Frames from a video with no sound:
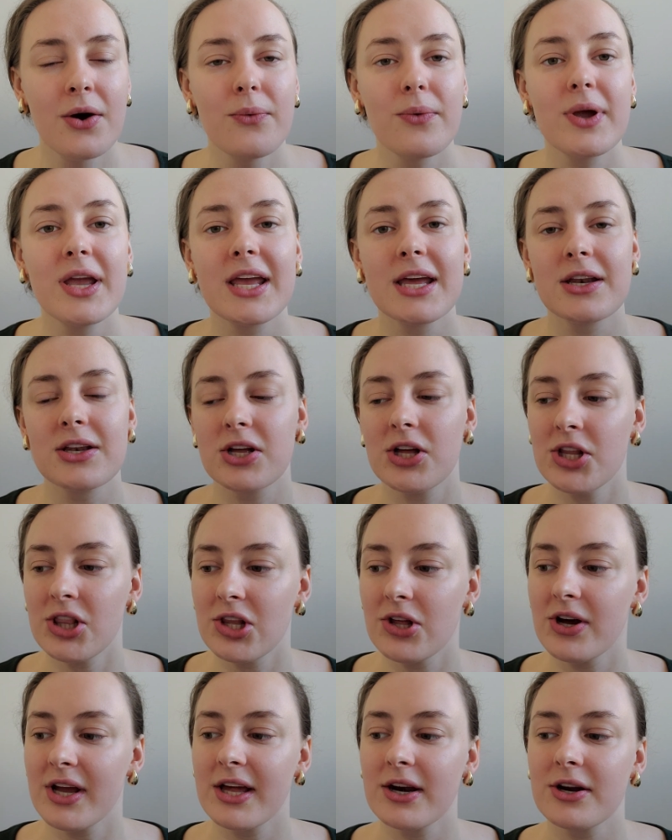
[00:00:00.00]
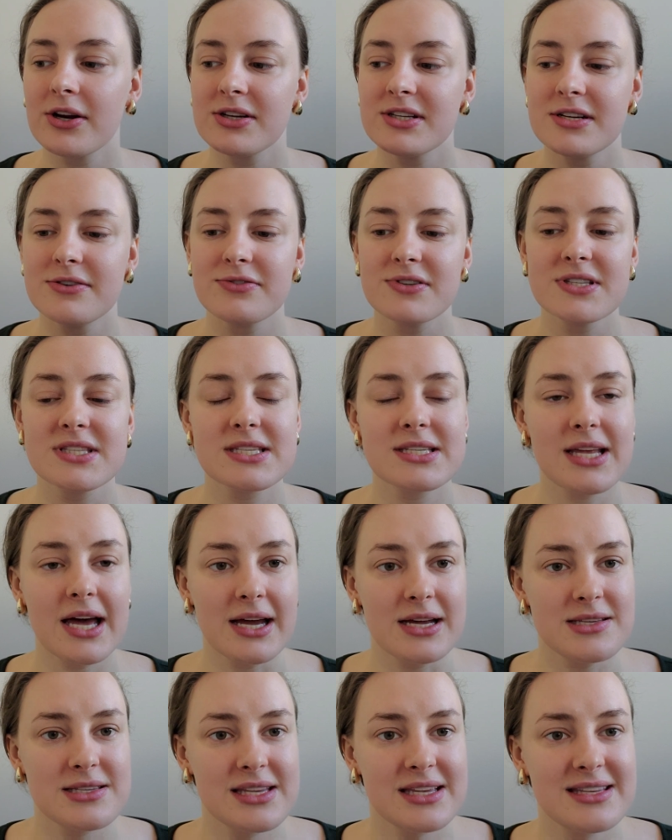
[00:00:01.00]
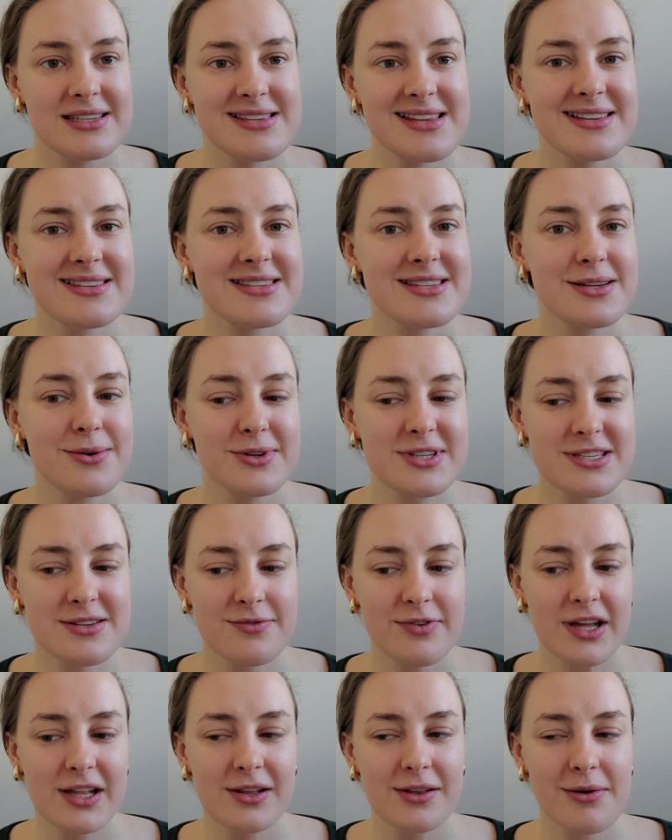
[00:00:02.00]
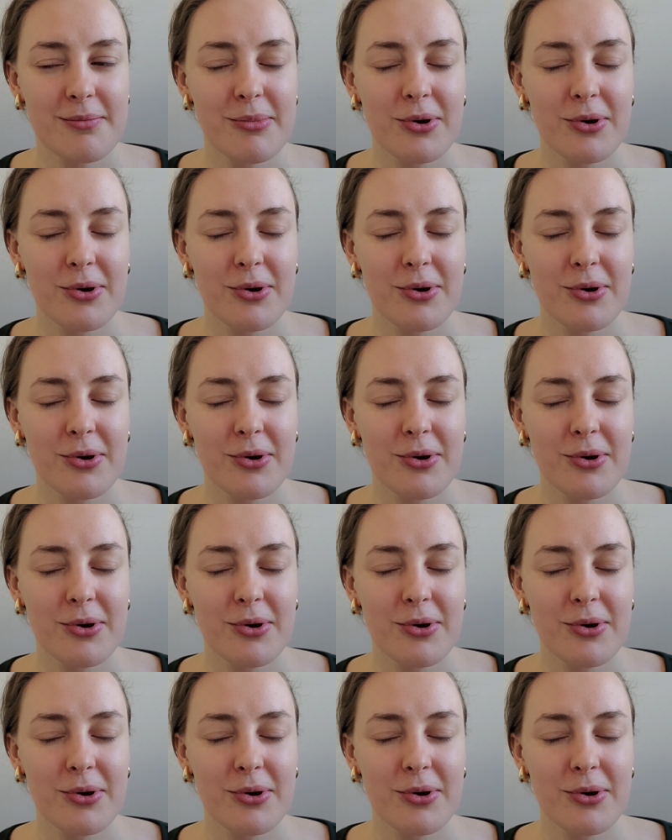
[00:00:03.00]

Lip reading: We can look at our different sizes and see what's available.